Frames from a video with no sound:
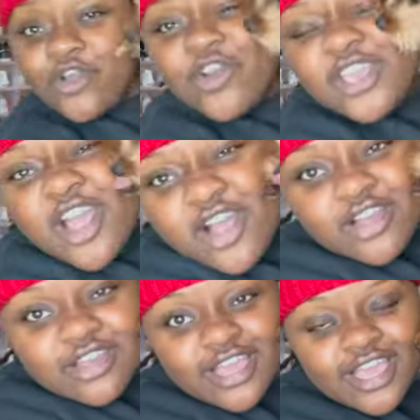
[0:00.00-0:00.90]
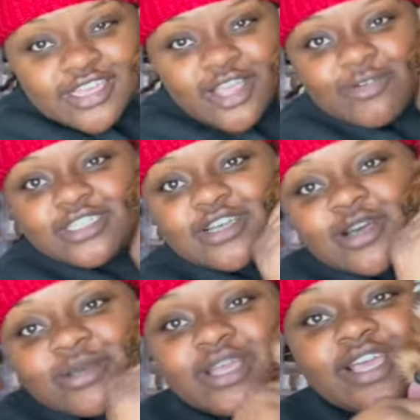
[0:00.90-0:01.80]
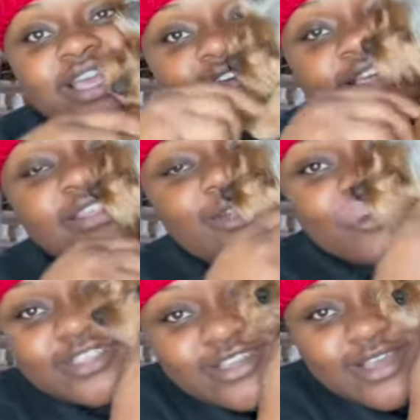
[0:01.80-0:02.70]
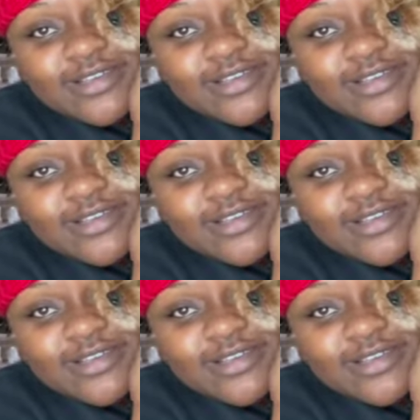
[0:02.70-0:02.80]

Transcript: on, y'all? Hey, what's up? Say, hey, what's up?